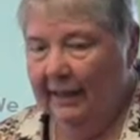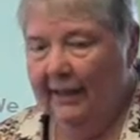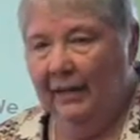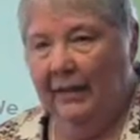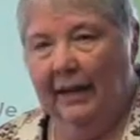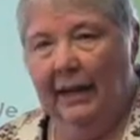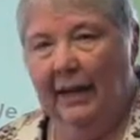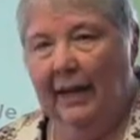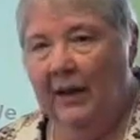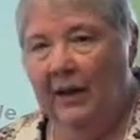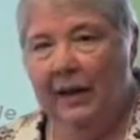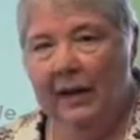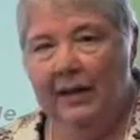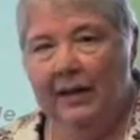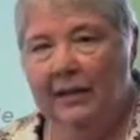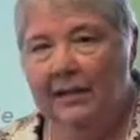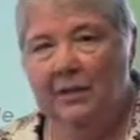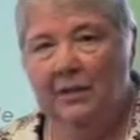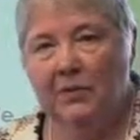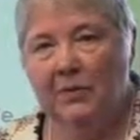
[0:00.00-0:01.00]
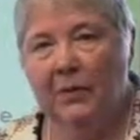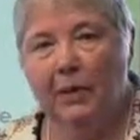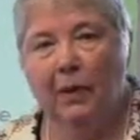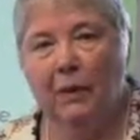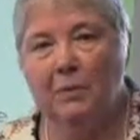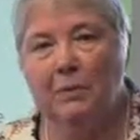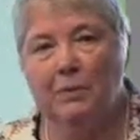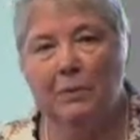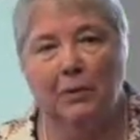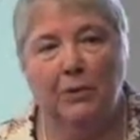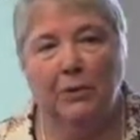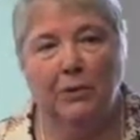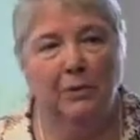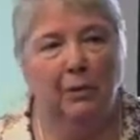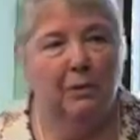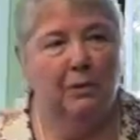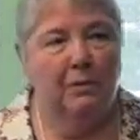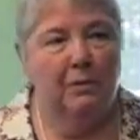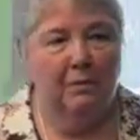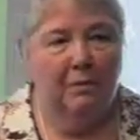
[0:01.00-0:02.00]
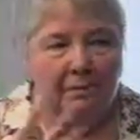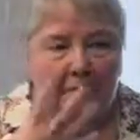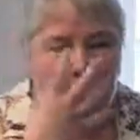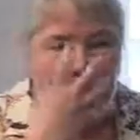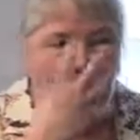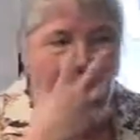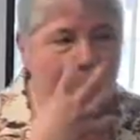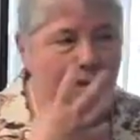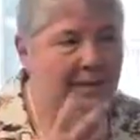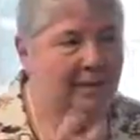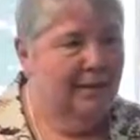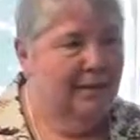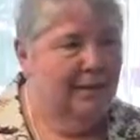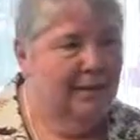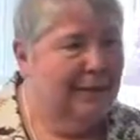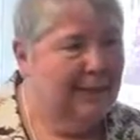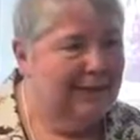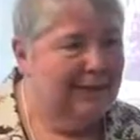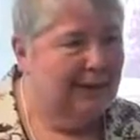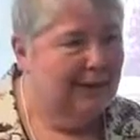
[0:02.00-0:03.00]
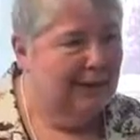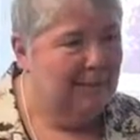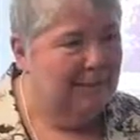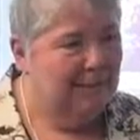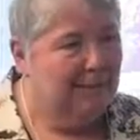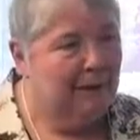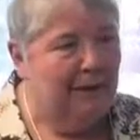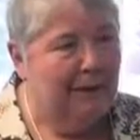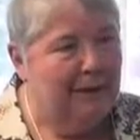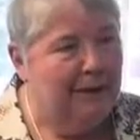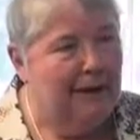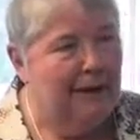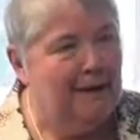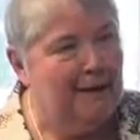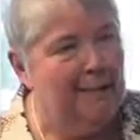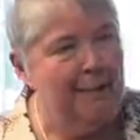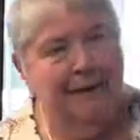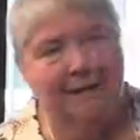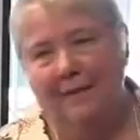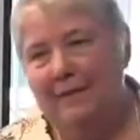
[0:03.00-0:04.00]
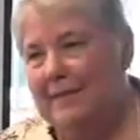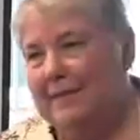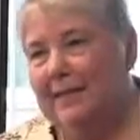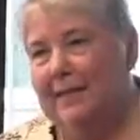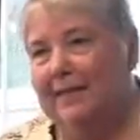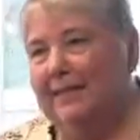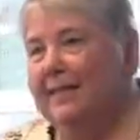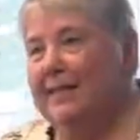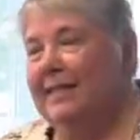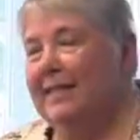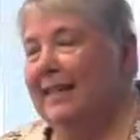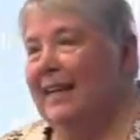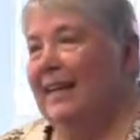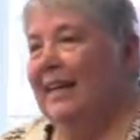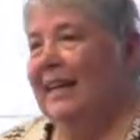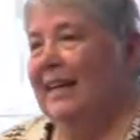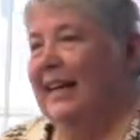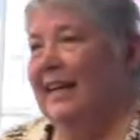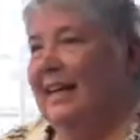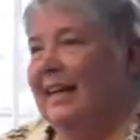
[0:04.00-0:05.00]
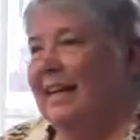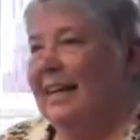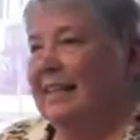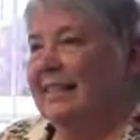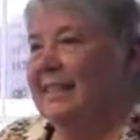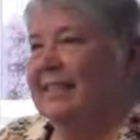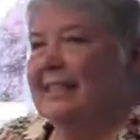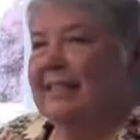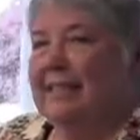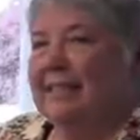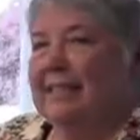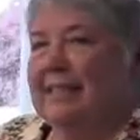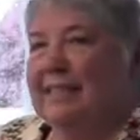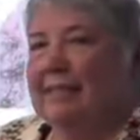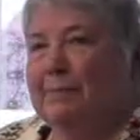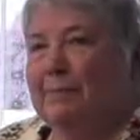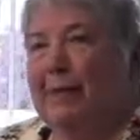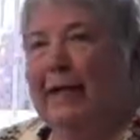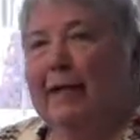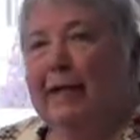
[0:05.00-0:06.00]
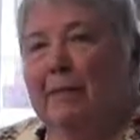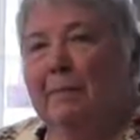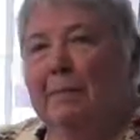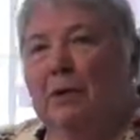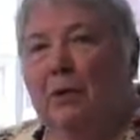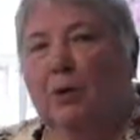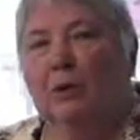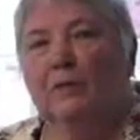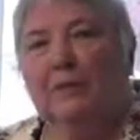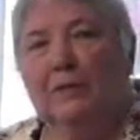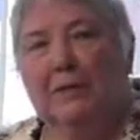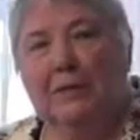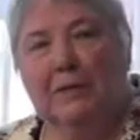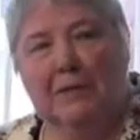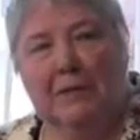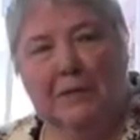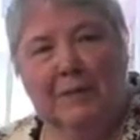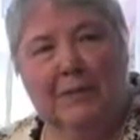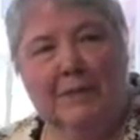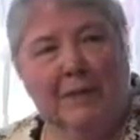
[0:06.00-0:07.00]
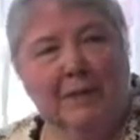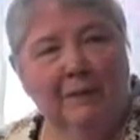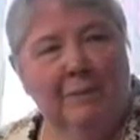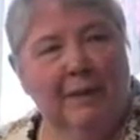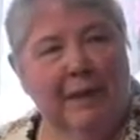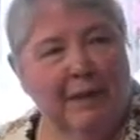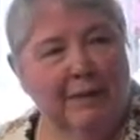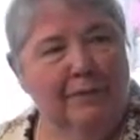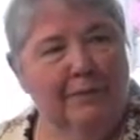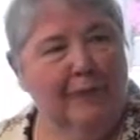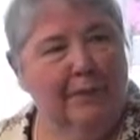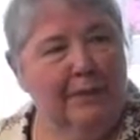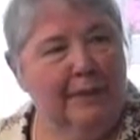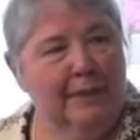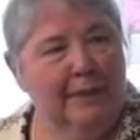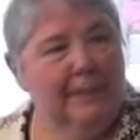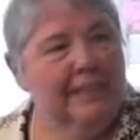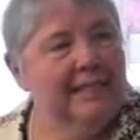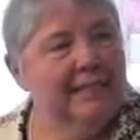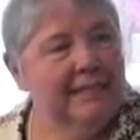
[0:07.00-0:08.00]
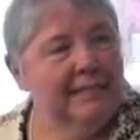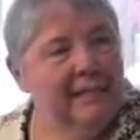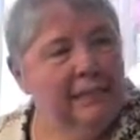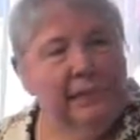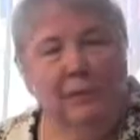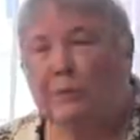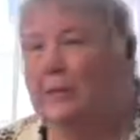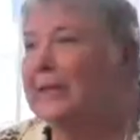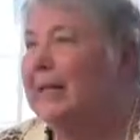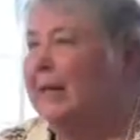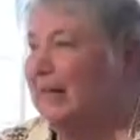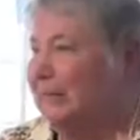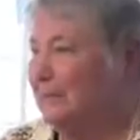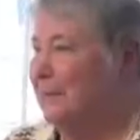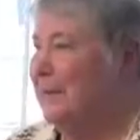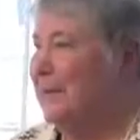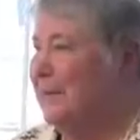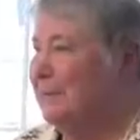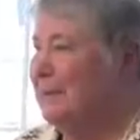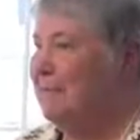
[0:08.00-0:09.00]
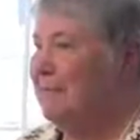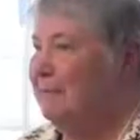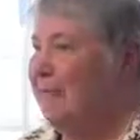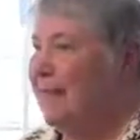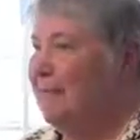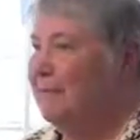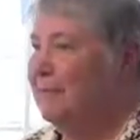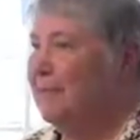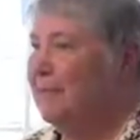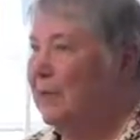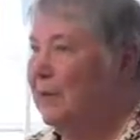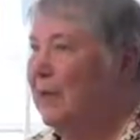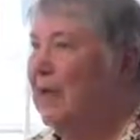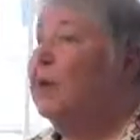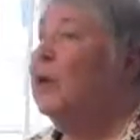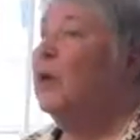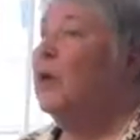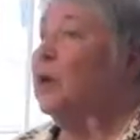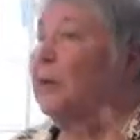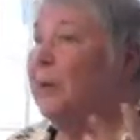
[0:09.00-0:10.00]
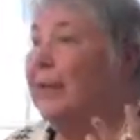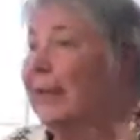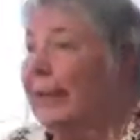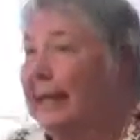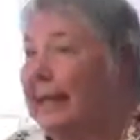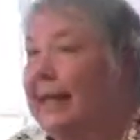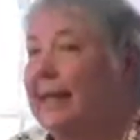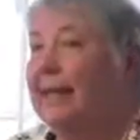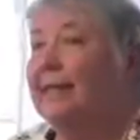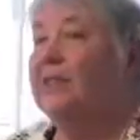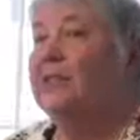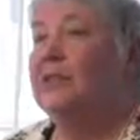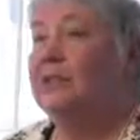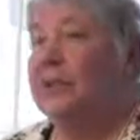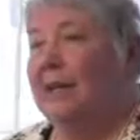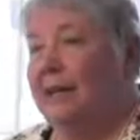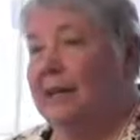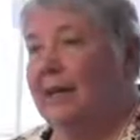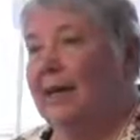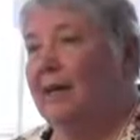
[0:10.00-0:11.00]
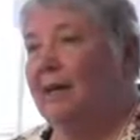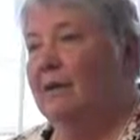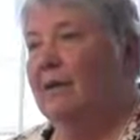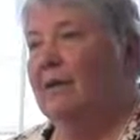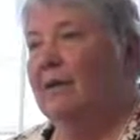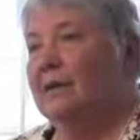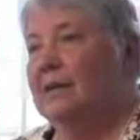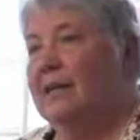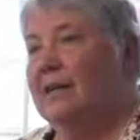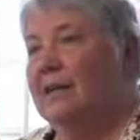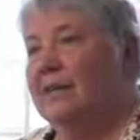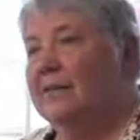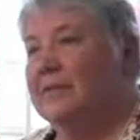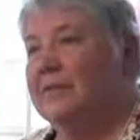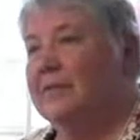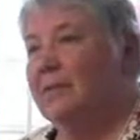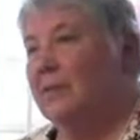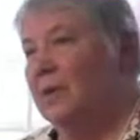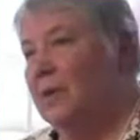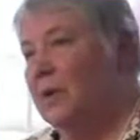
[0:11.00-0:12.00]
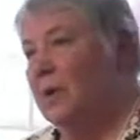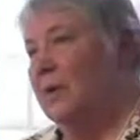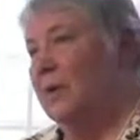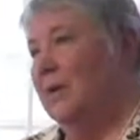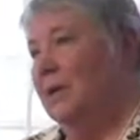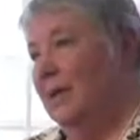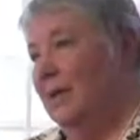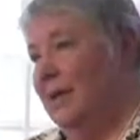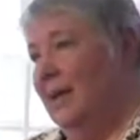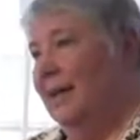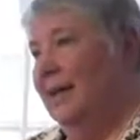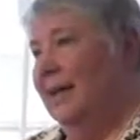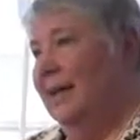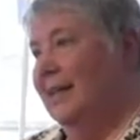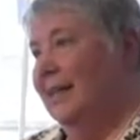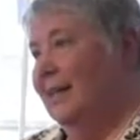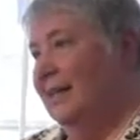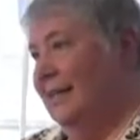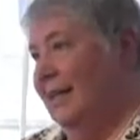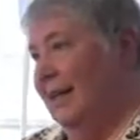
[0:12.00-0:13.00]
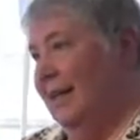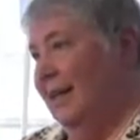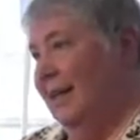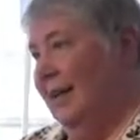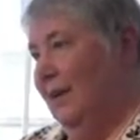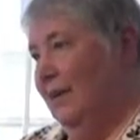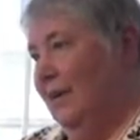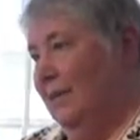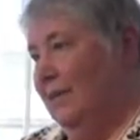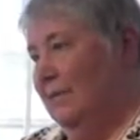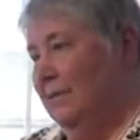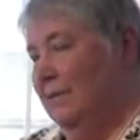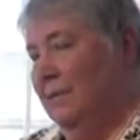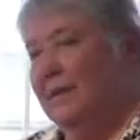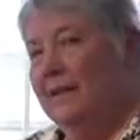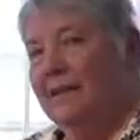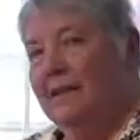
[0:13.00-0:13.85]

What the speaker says: You know, the airline industry, always put your own oxygen mask on before you help others. It's become an overused metaphor, but it's still a really important metaphor. We need to take care of ourselves in order to take care of